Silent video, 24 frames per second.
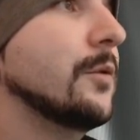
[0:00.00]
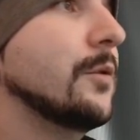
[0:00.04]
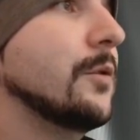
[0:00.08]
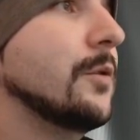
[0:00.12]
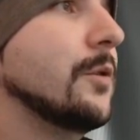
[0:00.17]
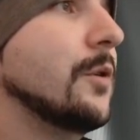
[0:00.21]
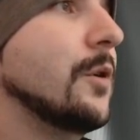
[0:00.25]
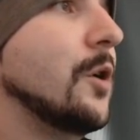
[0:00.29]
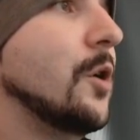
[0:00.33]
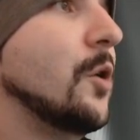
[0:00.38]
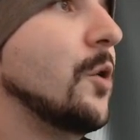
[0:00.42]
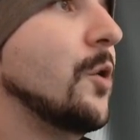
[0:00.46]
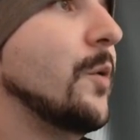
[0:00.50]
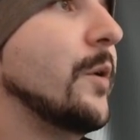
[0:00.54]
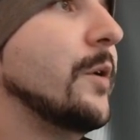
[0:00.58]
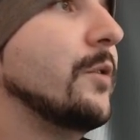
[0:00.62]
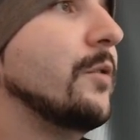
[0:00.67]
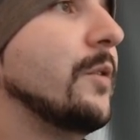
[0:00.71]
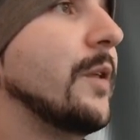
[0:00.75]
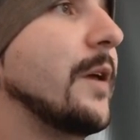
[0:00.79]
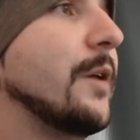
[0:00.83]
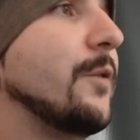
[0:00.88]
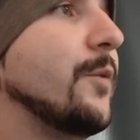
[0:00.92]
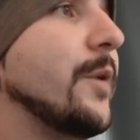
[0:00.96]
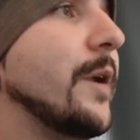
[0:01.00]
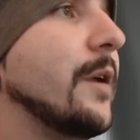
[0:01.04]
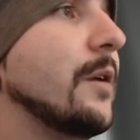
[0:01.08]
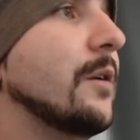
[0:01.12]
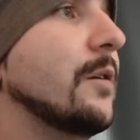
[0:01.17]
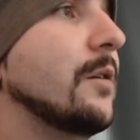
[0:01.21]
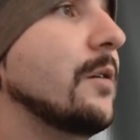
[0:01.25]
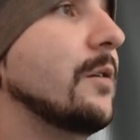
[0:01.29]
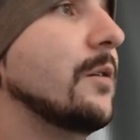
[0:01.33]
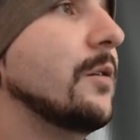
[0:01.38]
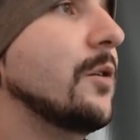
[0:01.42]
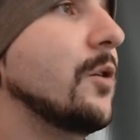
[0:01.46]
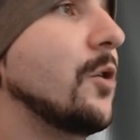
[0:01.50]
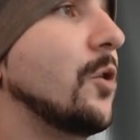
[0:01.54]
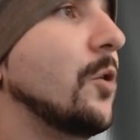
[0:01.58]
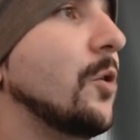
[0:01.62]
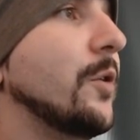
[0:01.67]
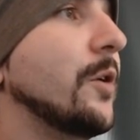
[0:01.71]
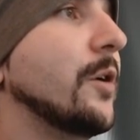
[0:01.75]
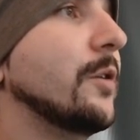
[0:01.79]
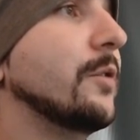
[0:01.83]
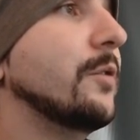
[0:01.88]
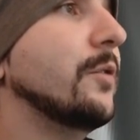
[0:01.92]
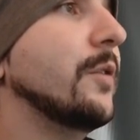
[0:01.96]
All the way into that ring, holding
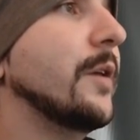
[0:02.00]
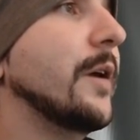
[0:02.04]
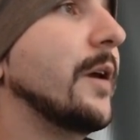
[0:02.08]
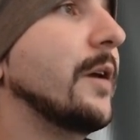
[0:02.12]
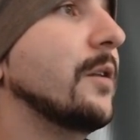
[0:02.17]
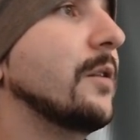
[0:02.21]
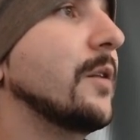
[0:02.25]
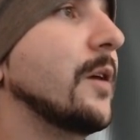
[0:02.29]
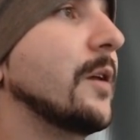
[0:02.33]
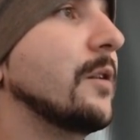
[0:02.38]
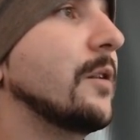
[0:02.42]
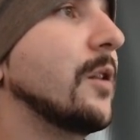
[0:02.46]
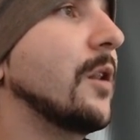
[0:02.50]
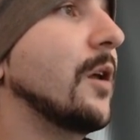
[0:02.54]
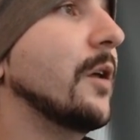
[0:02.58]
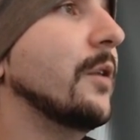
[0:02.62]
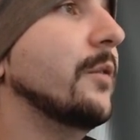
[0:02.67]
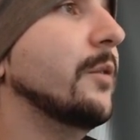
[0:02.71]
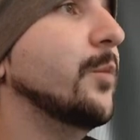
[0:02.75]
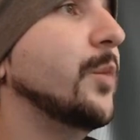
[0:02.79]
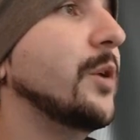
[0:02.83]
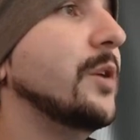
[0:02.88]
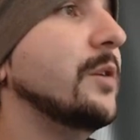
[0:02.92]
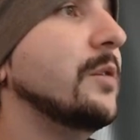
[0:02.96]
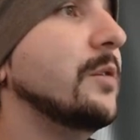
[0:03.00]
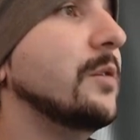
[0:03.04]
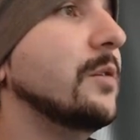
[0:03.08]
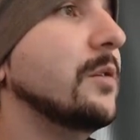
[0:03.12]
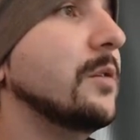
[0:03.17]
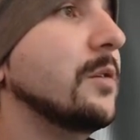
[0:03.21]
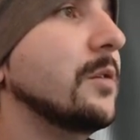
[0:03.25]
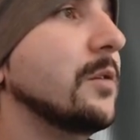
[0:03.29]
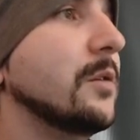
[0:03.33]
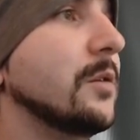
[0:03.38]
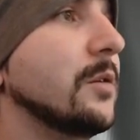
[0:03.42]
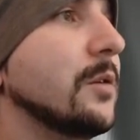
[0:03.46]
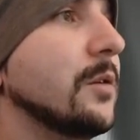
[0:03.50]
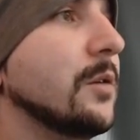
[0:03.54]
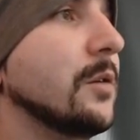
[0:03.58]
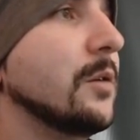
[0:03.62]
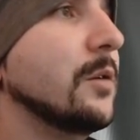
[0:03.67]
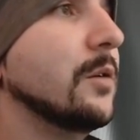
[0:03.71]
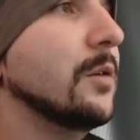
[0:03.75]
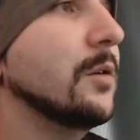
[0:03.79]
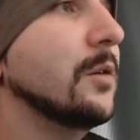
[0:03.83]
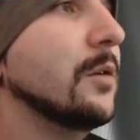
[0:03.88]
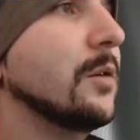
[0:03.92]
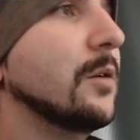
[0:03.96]
onto that cloth piece.
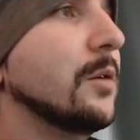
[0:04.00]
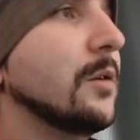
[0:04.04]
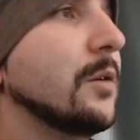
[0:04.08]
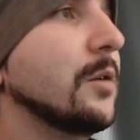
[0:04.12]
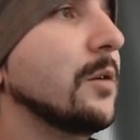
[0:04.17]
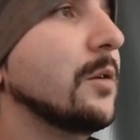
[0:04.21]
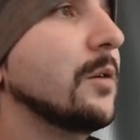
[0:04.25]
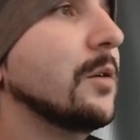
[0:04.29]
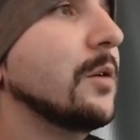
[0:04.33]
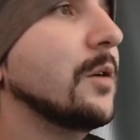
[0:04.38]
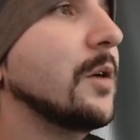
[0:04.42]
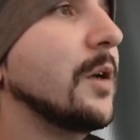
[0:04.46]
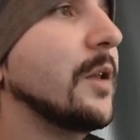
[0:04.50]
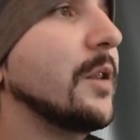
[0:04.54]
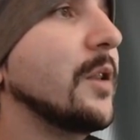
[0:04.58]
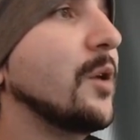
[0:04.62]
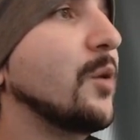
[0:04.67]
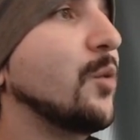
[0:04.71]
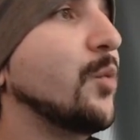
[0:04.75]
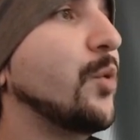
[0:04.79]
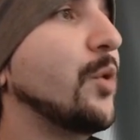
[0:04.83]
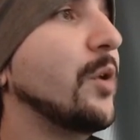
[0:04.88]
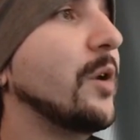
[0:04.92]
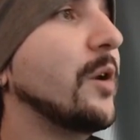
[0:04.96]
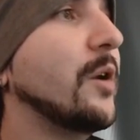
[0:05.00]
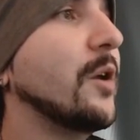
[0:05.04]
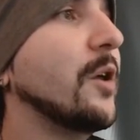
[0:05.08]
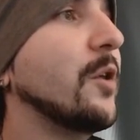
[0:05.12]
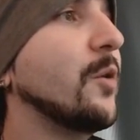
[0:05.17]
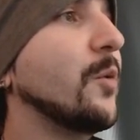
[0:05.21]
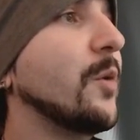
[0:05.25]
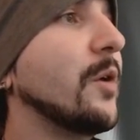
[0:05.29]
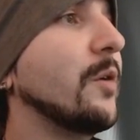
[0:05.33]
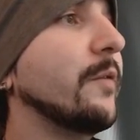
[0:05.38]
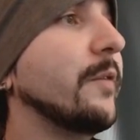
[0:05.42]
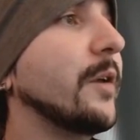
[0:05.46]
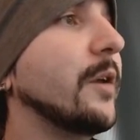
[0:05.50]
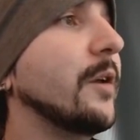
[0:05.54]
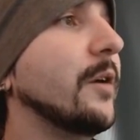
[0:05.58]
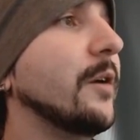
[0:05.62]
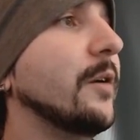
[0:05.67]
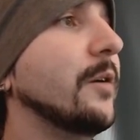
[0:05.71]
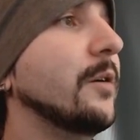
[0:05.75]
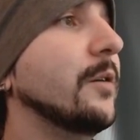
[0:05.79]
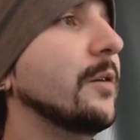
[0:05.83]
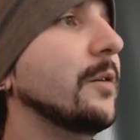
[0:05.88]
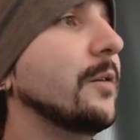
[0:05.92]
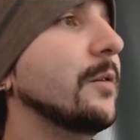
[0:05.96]
And then we'll put another one over here.
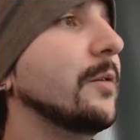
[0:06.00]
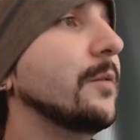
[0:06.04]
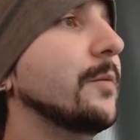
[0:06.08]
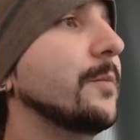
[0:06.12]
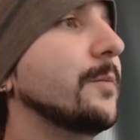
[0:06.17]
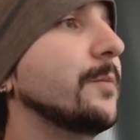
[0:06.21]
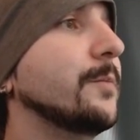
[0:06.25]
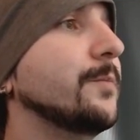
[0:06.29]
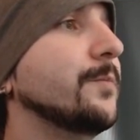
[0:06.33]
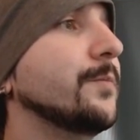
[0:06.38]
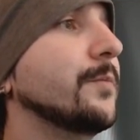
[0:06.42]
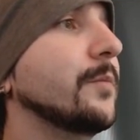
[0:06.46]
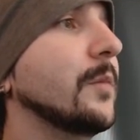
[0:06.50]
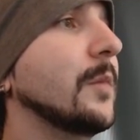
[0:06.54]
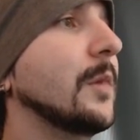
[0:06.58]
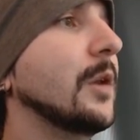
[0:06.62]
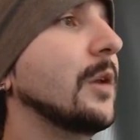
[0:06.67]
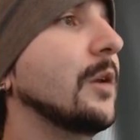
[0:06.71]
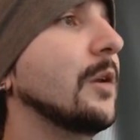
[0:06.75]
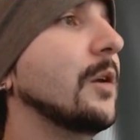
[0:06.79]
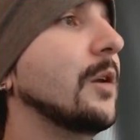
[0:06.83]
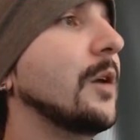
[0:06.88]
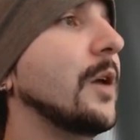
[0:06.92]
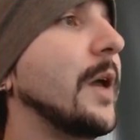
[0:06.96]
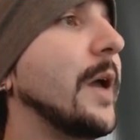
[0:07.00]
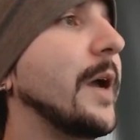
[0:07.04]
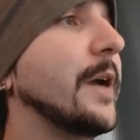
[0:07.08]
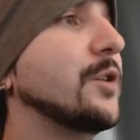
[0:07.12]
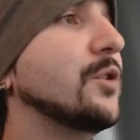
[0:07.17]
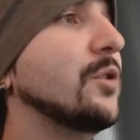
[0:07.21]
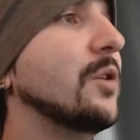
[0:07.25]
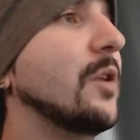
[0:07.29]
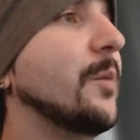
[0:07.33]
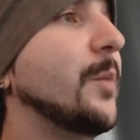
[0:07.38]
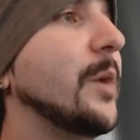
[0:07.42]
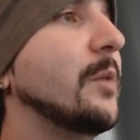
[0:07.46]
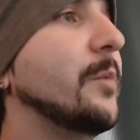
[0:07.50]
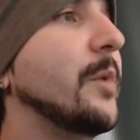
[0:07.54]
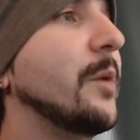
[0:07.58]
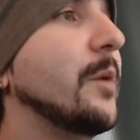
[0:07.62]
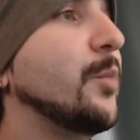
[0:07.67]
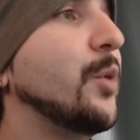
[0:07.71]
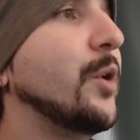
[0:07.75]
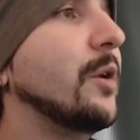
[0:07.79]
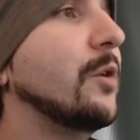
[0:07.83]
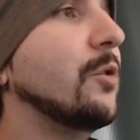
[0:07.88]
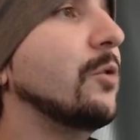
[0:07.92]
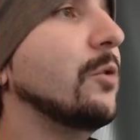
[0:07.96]
Actually, that might be a
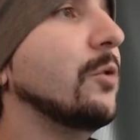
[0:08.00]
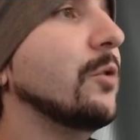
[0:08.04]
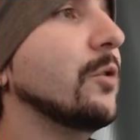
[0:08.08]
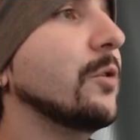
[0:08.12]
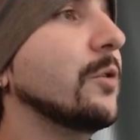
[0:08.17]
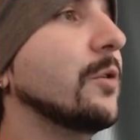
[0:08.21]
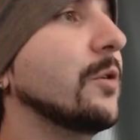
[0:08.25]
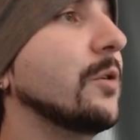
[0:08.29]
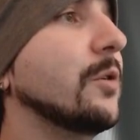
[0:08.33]
pretty cool look.